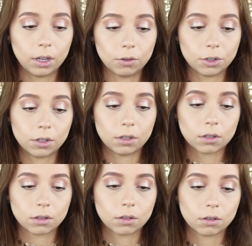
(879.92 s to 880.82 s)

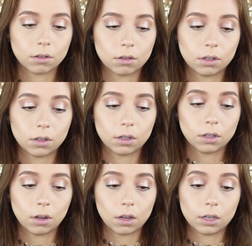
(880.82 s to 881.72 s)
Just
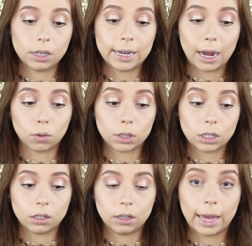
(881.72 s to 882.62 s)

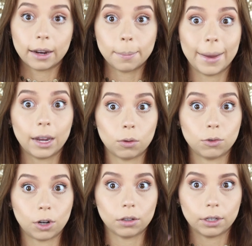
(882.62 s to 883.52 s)
douse that in MAC Oh
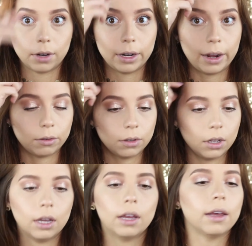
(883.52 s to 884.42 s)
Darling right now.
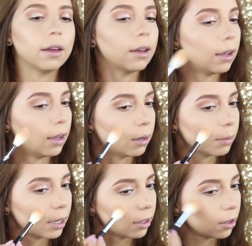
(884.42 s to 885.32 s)
And
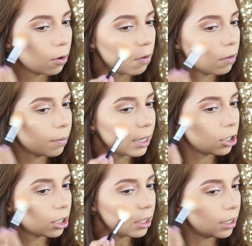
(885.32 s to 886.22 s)
I'm gonna go over my
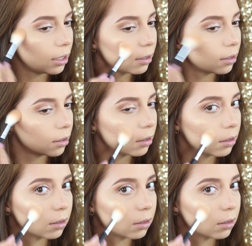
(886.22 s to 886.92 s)
cheeks.